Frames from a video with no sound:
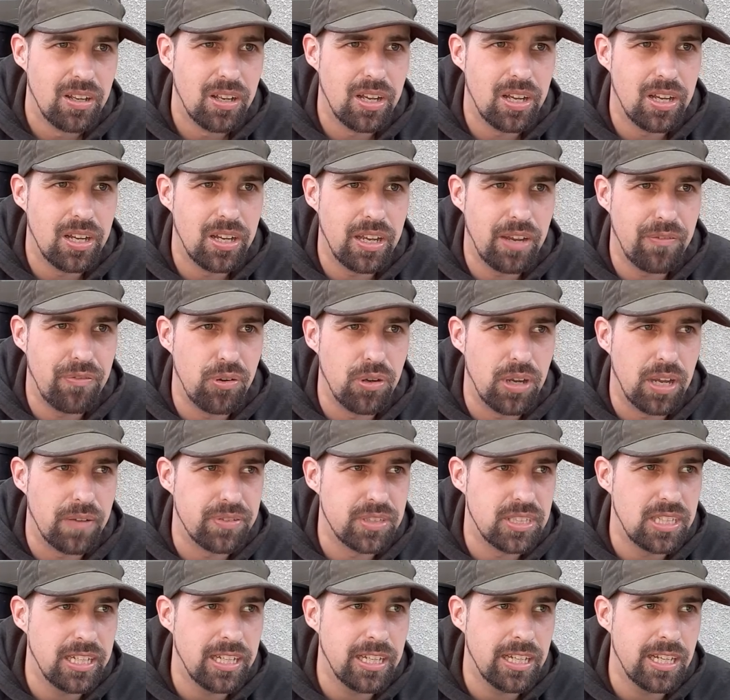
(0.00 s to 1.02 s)
uh, if you have
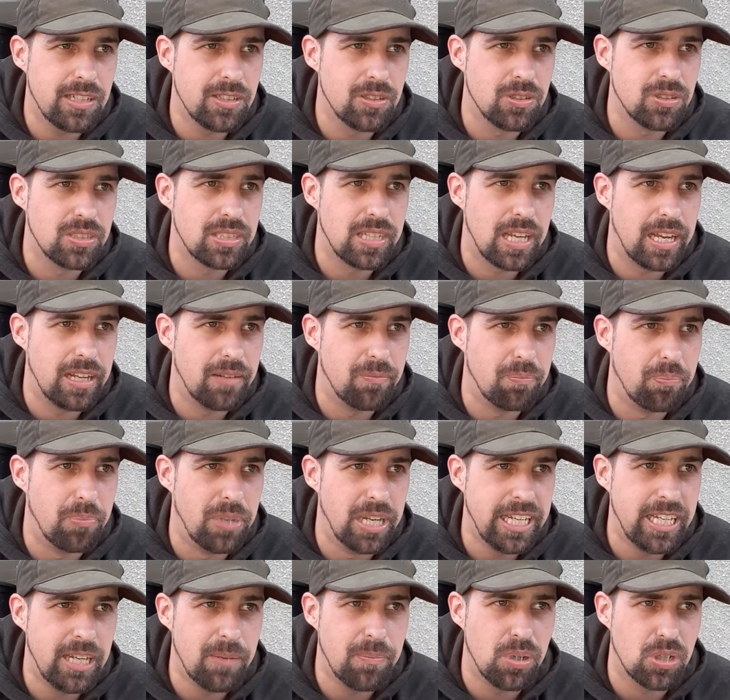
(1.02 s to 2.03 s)
stinging nettles and
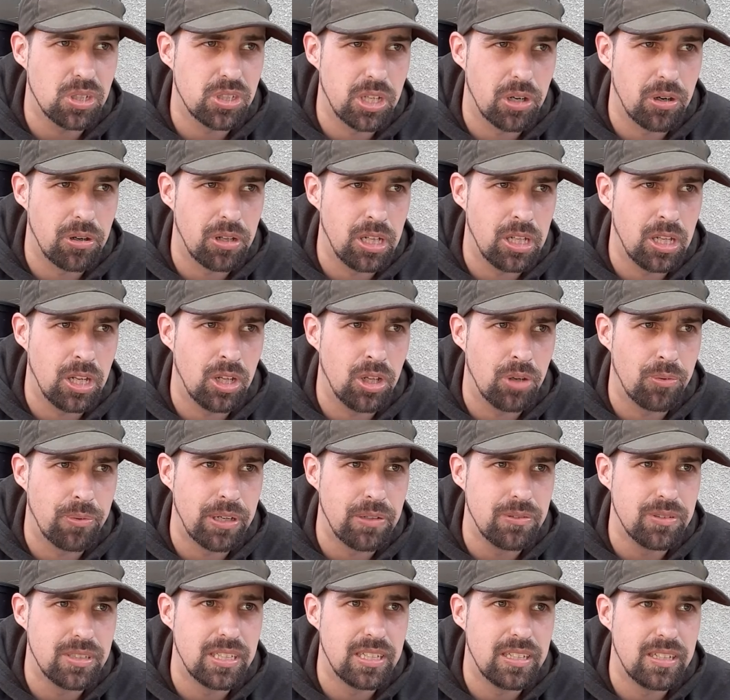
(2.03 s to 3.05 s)
ladybugs are all, all
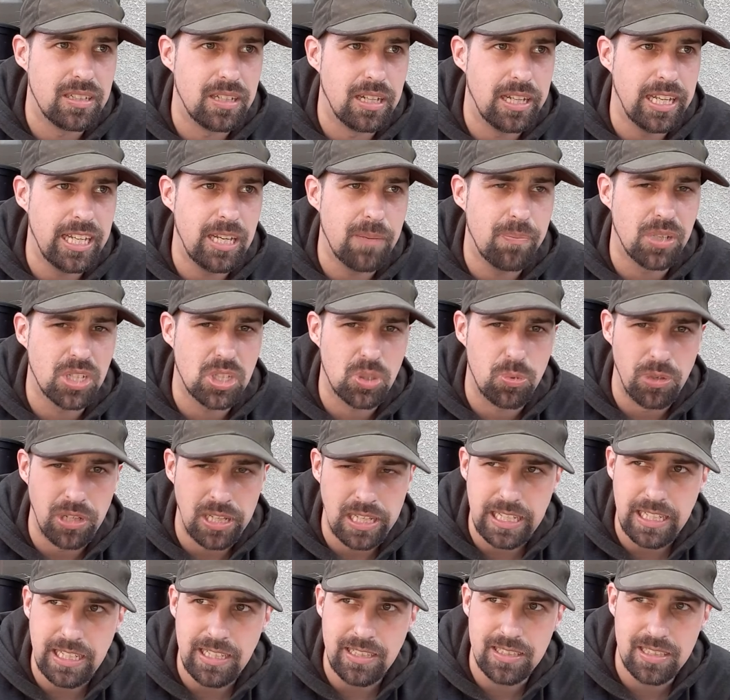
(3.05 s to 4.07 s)
around ladybugs will
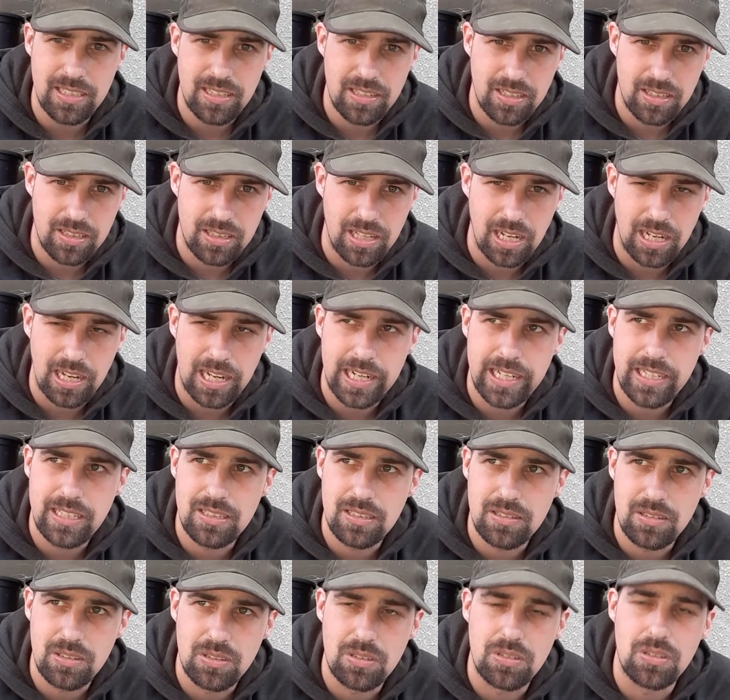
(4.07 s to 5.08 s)
eat the
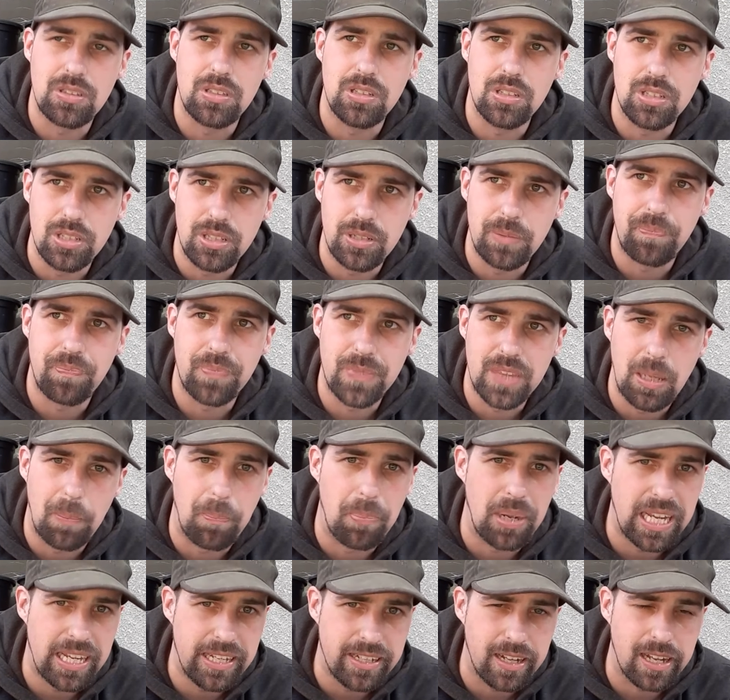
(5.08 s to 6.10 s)
light the, the
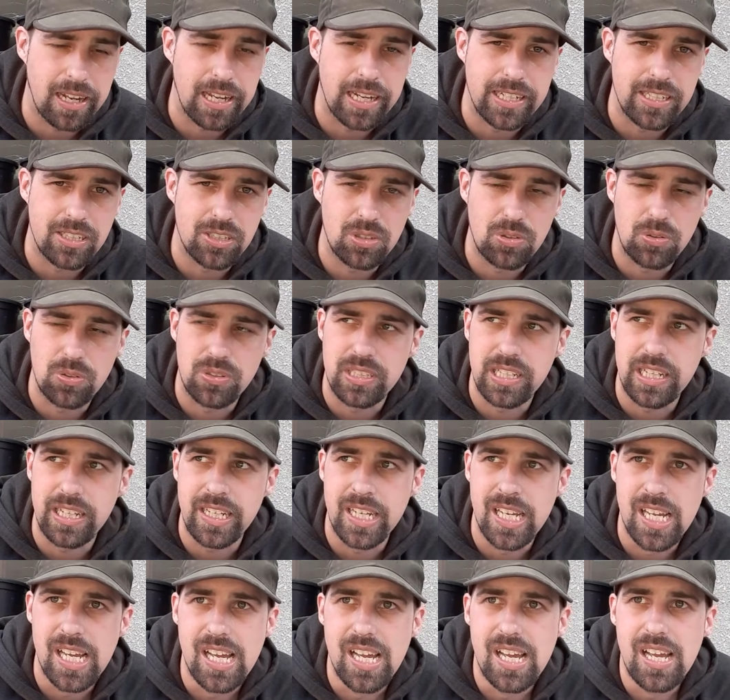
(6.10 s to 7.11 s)
plant lice to
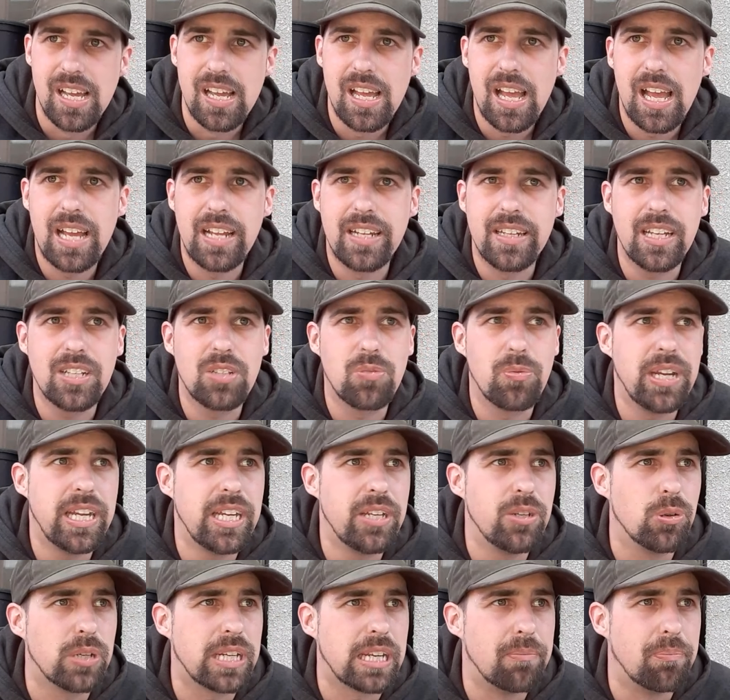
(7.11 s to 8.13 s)
say and that way
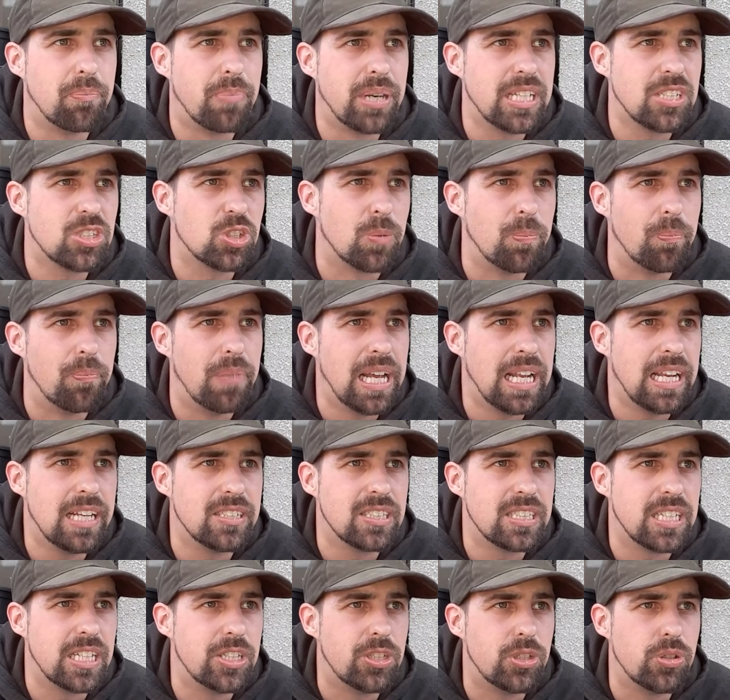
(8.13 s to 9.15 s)
you can bring some
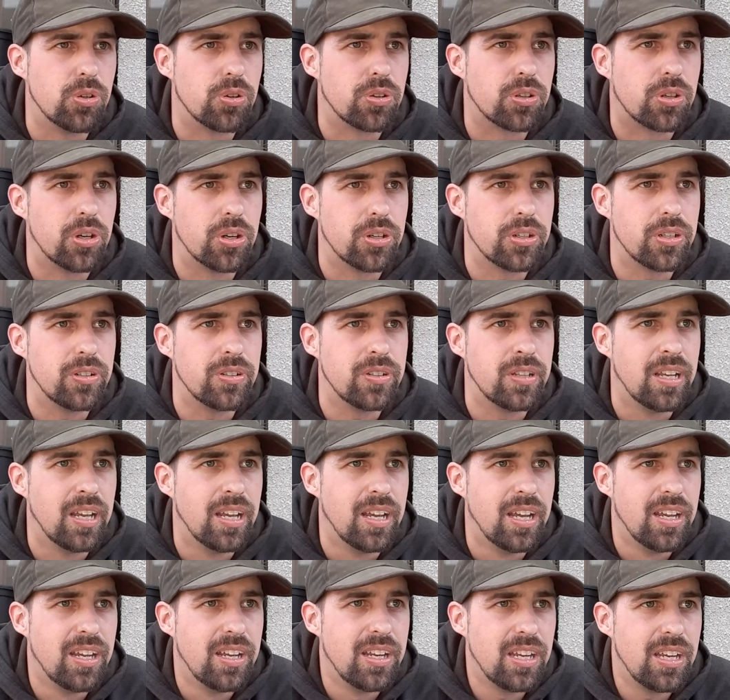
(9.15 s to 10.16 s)
balance into your garden
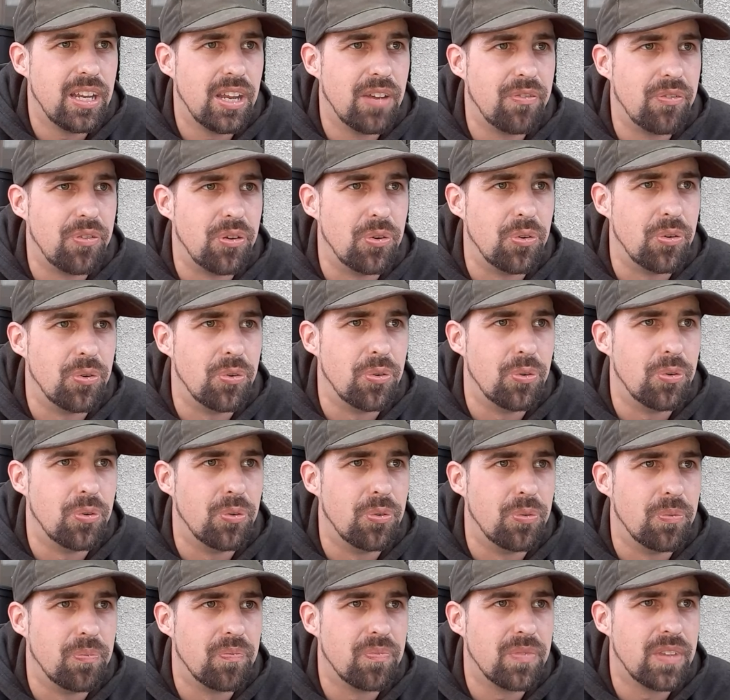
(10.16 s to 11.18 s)
if
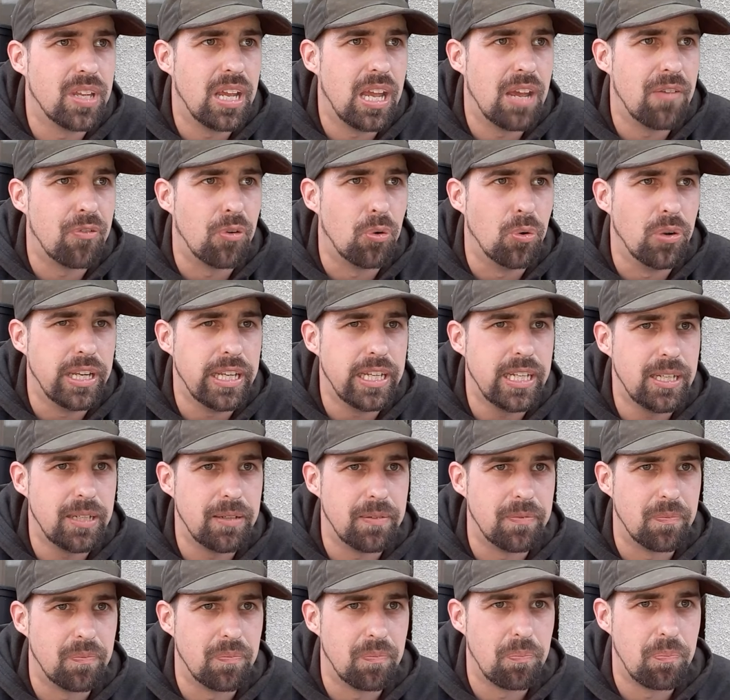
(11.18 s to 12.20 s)
you if only
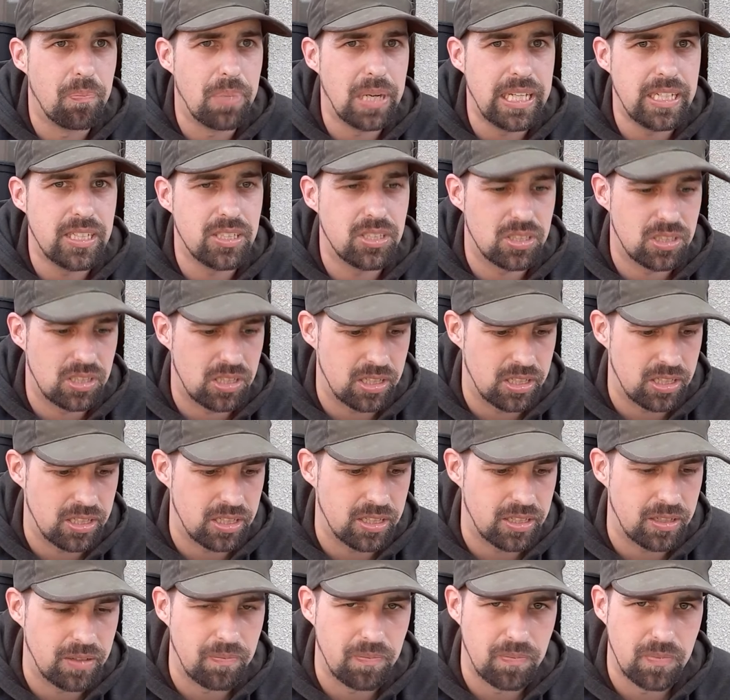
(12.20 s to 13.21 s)
you placed
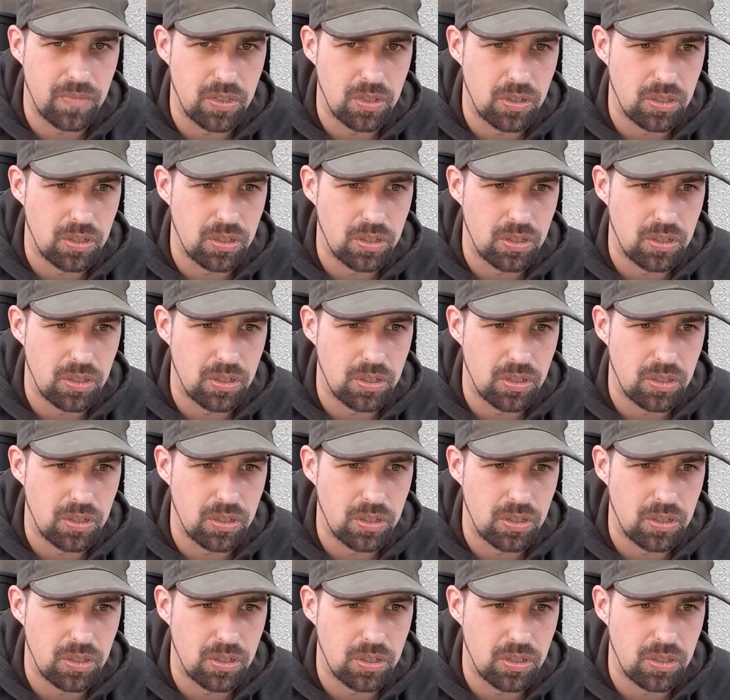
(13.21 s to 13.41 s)
uh,